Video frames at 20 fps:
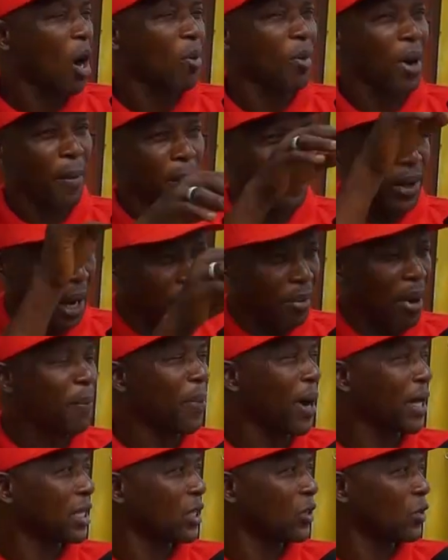ama brama
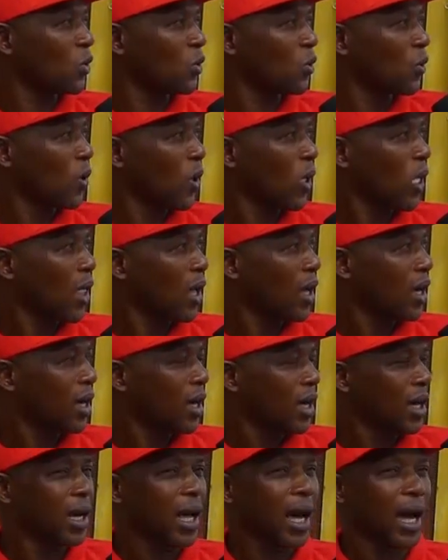party no
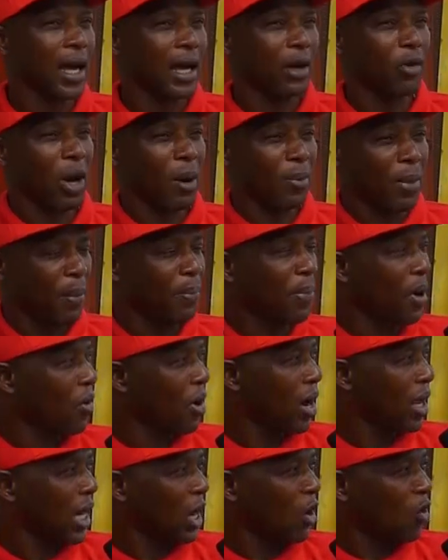na aba
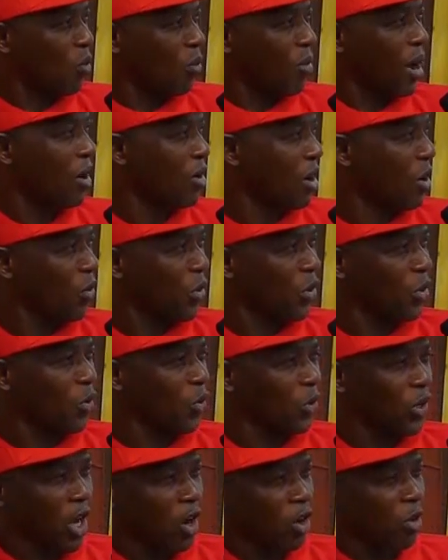power na oba wa won
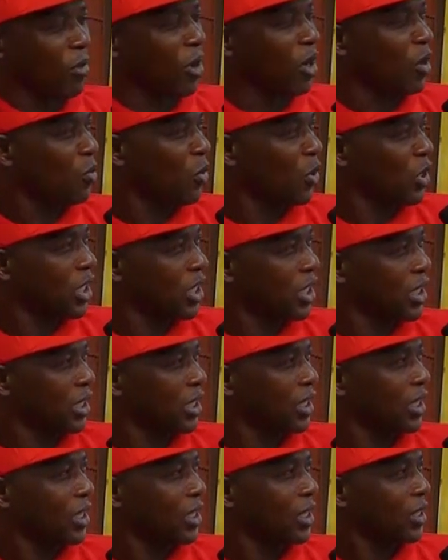no odi akoma no position
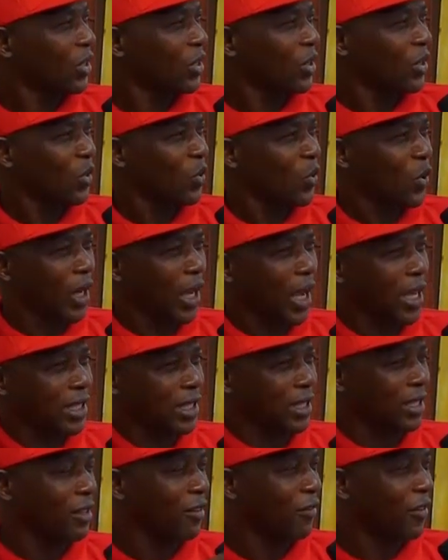wo
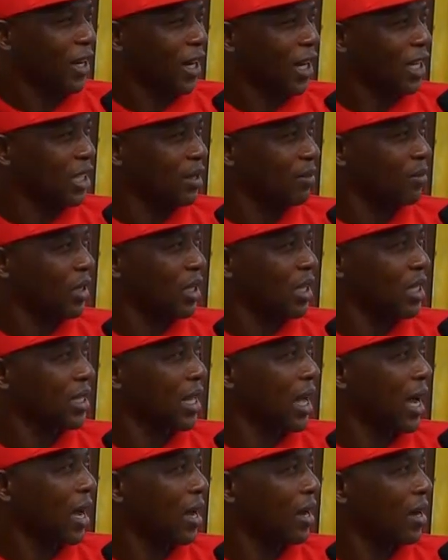cousin finance
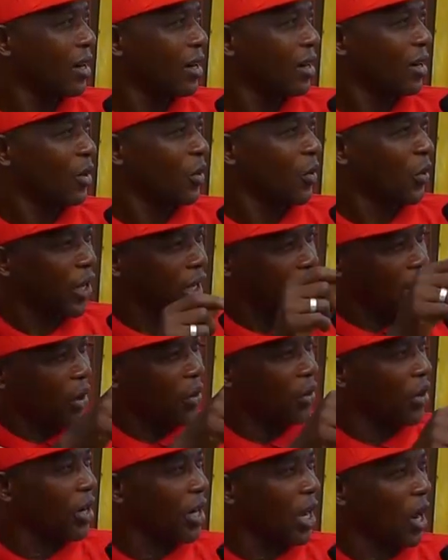minister wo
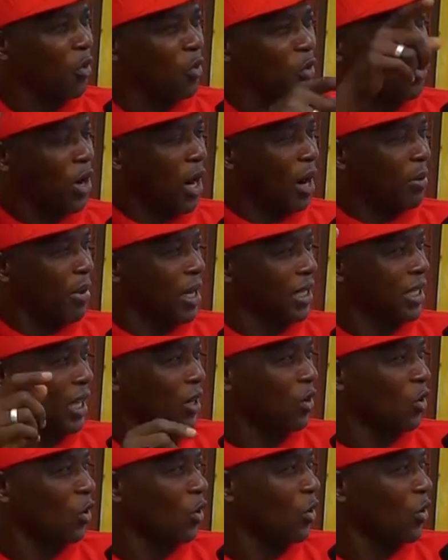yira won na wo
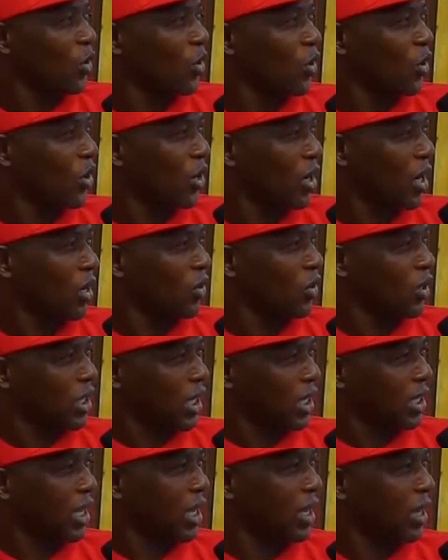ambassador enu
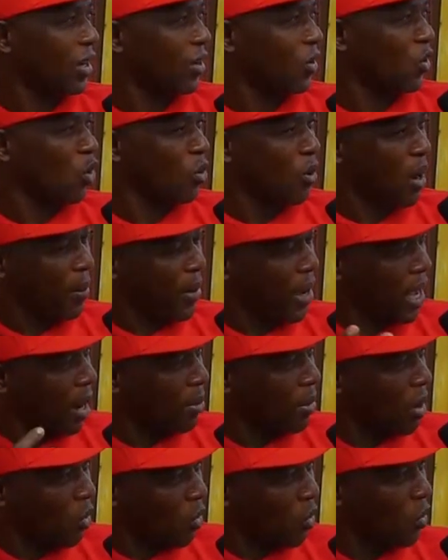chere se wo ba be
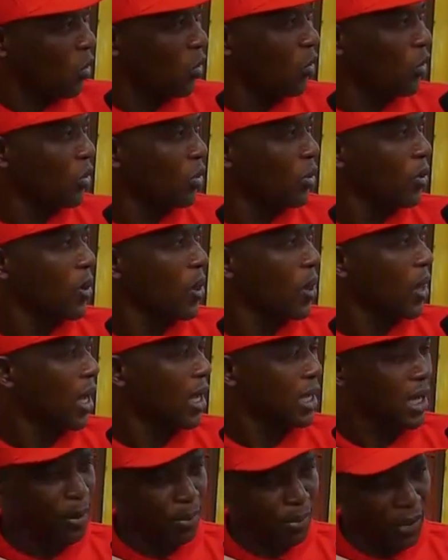ya ma won
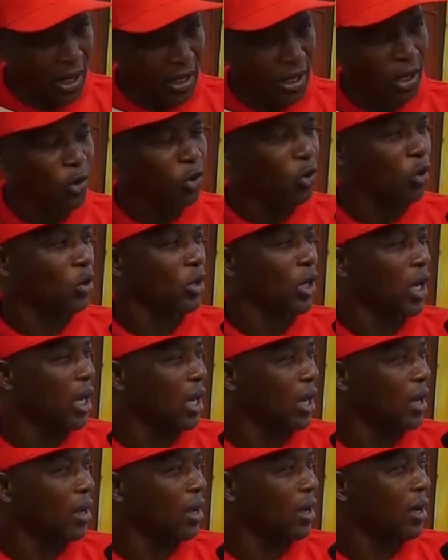and your crew,
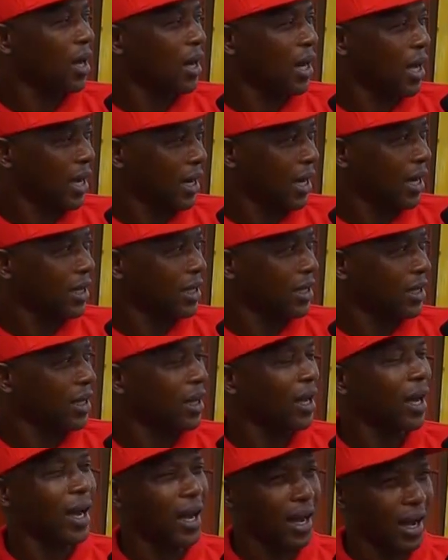and I can't
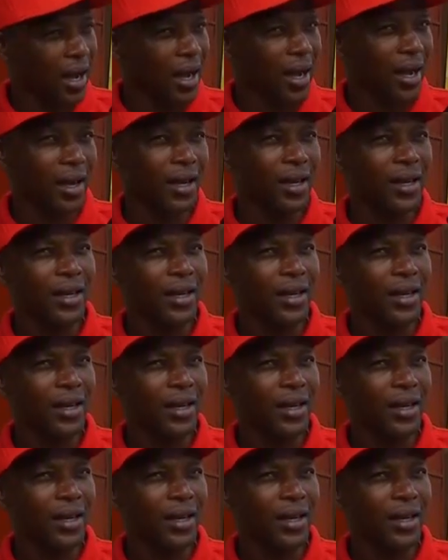say, aha,